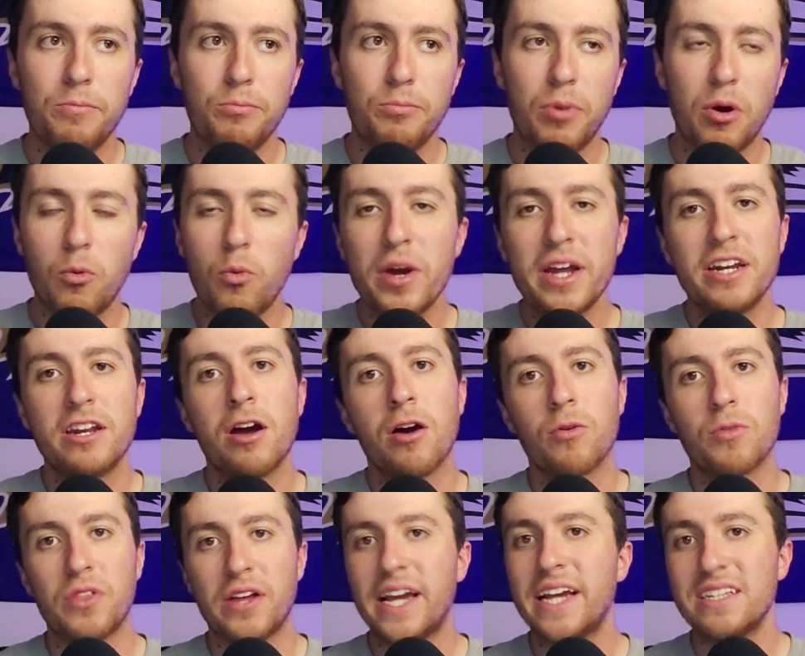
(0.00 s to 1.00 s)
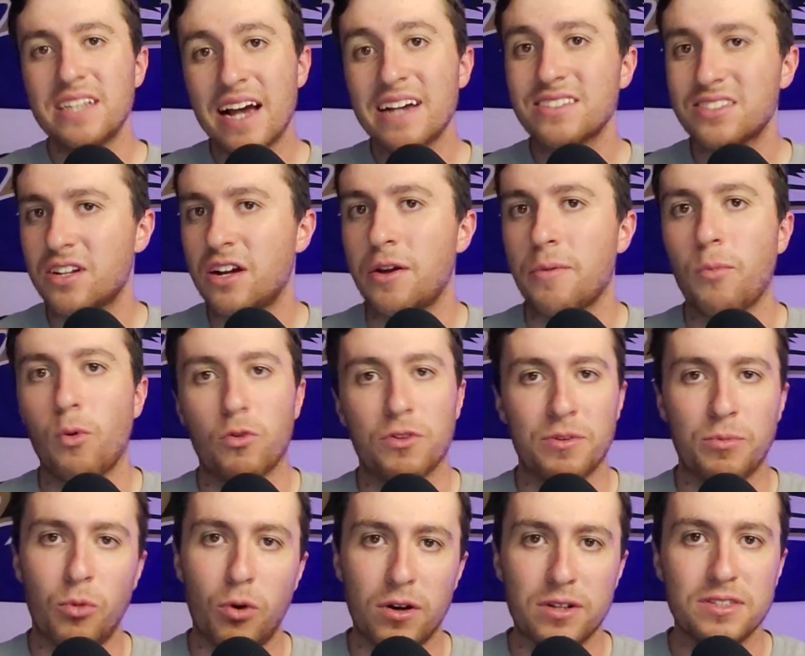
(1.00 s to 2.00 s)
But we know that he has done it more
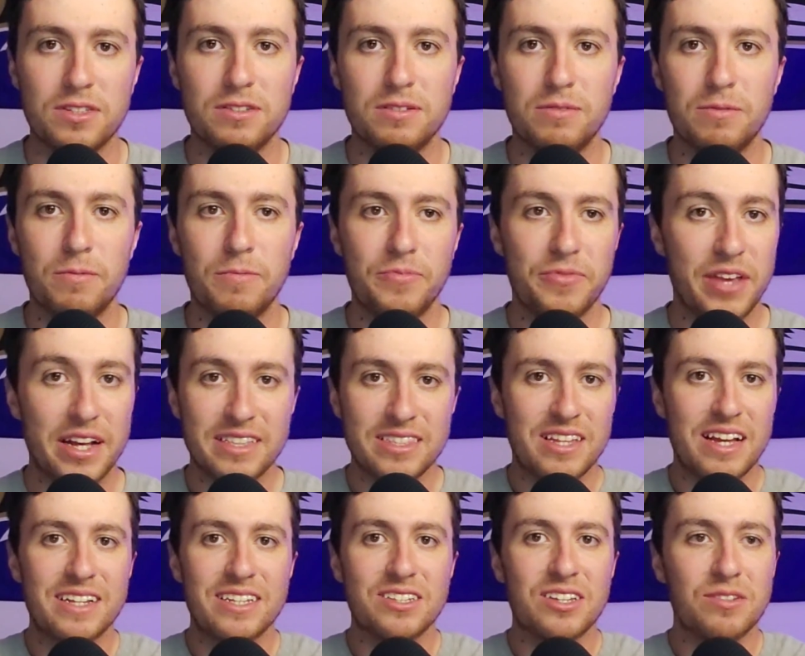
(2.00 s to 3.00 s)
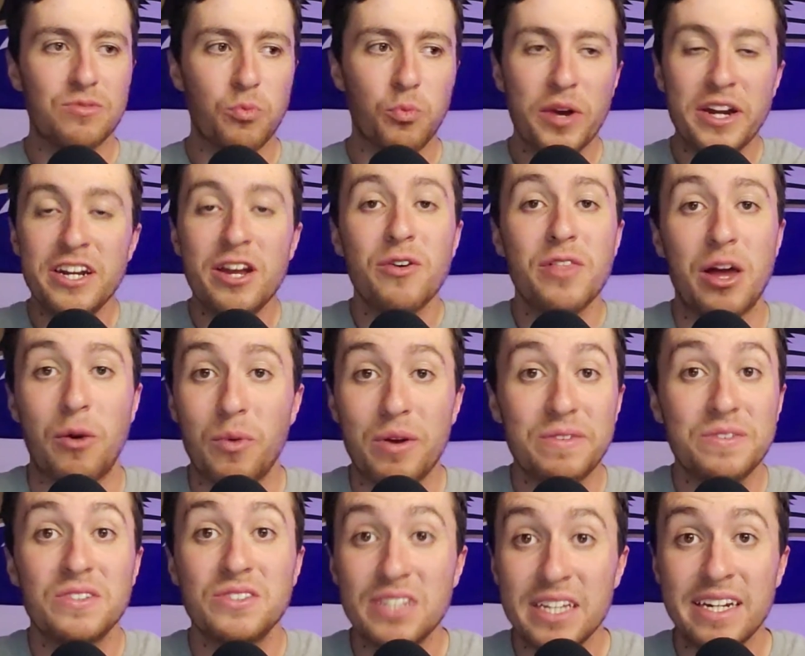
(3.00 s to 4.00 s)
than once. That's just, we know that.
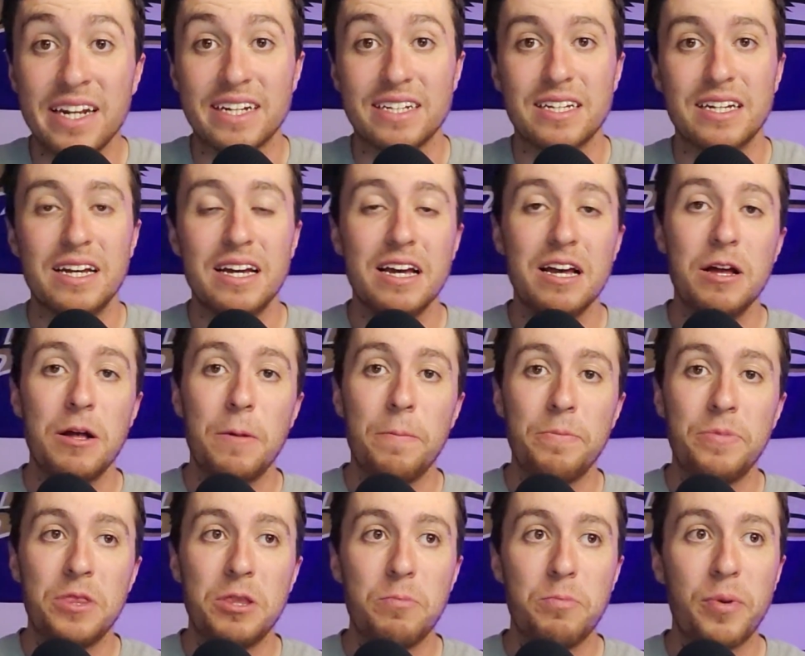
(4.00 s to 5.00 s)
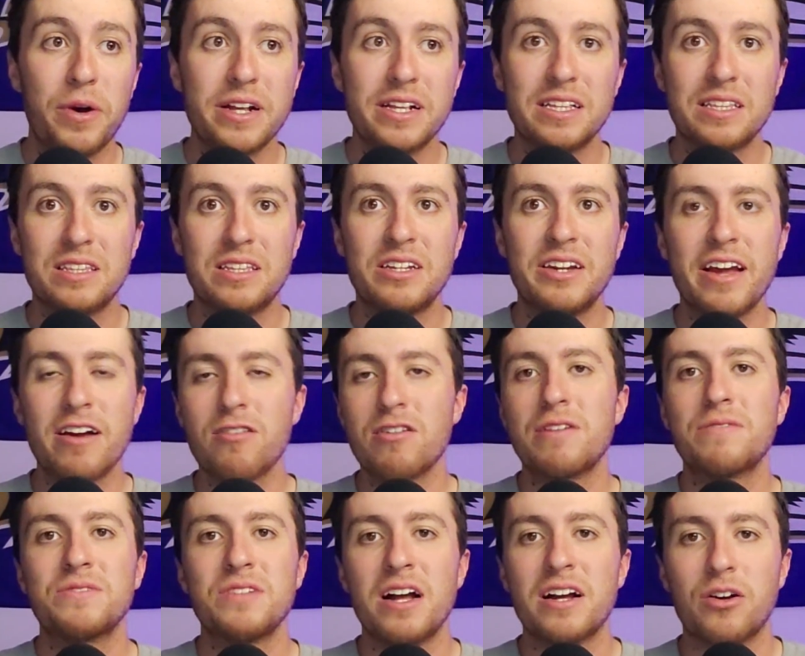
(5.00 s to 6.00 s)
We've seen it. But the
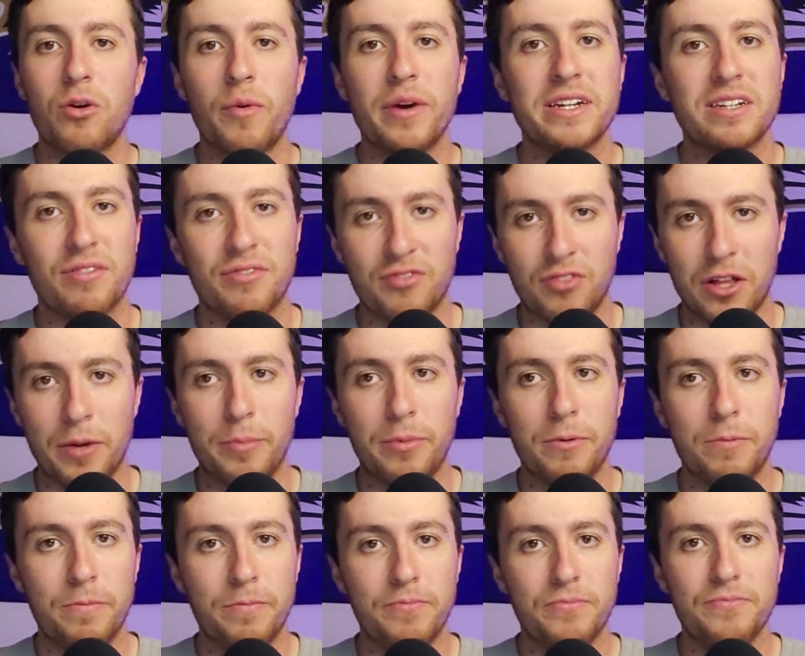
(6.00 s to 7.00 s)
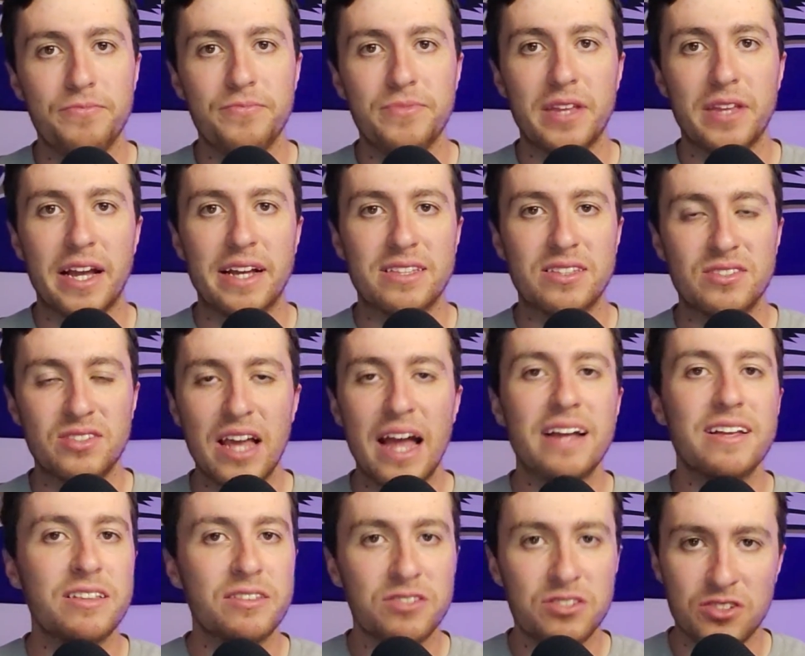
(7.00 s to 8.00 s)
narrative's not going to flip. It's
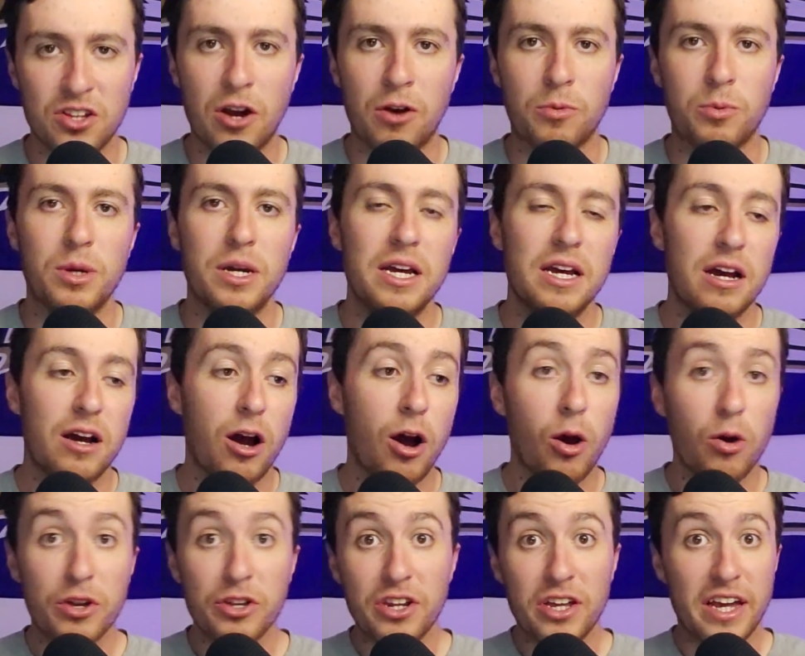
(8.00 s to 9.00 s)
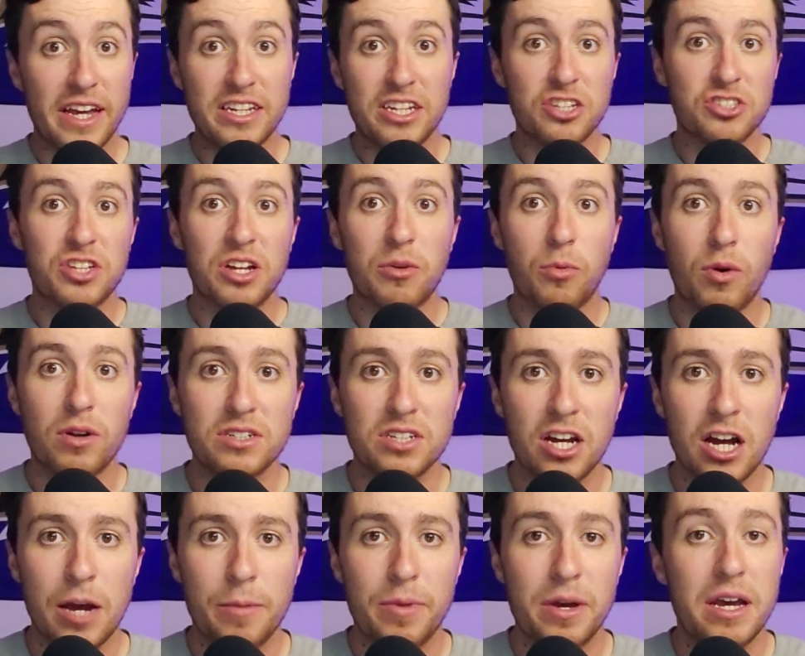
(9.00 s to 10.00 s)
set in stone. Oh, he just did it one
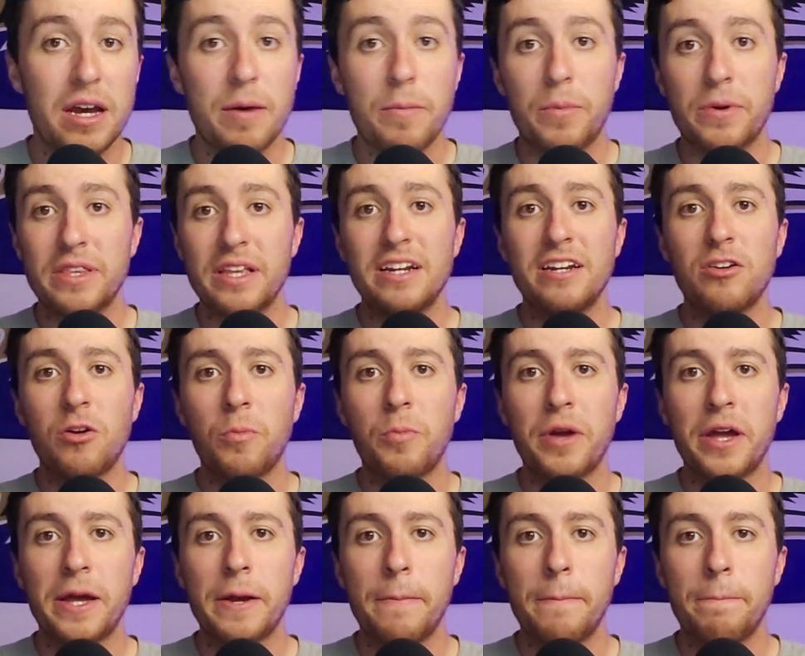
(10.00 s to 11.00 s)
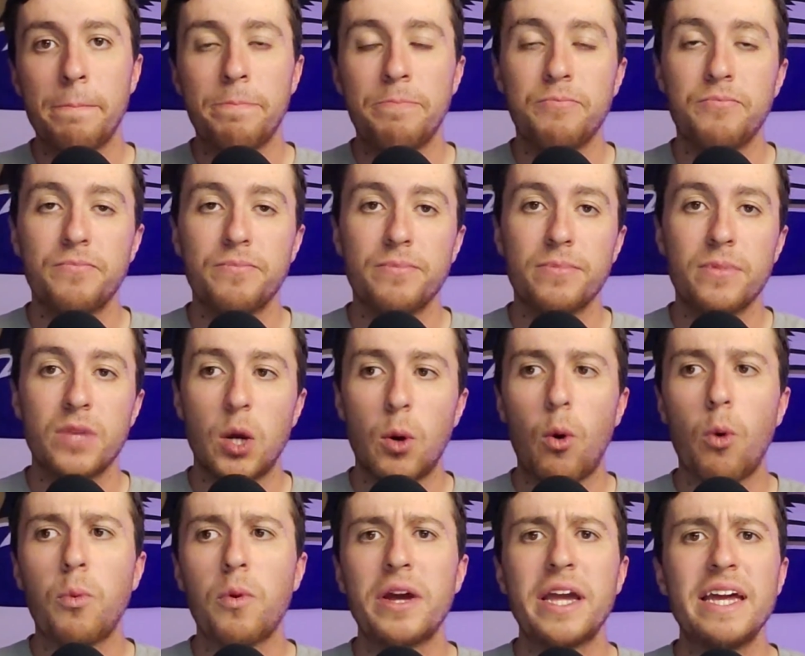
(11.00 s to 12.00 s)
time, but then it'll be,
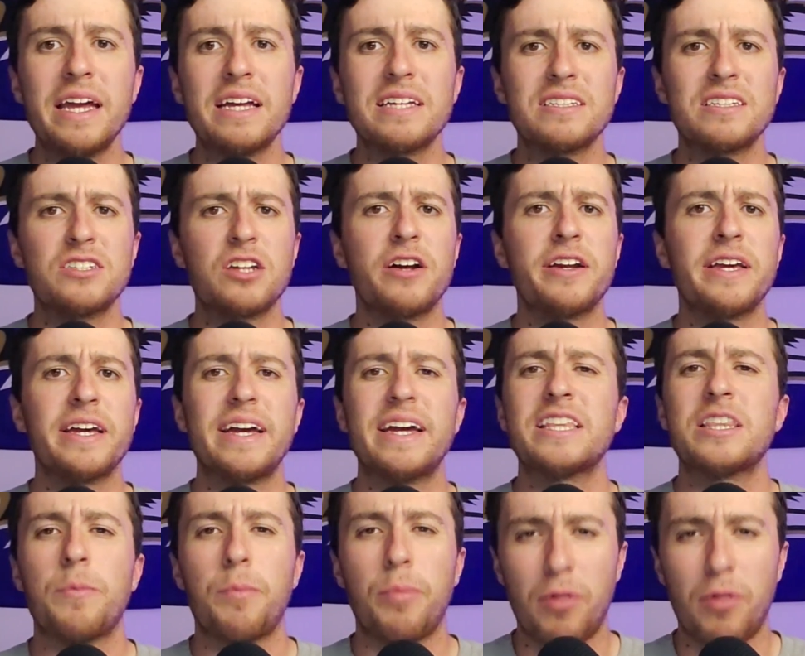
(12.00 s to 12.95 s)
oh, well, he hasn't done it in the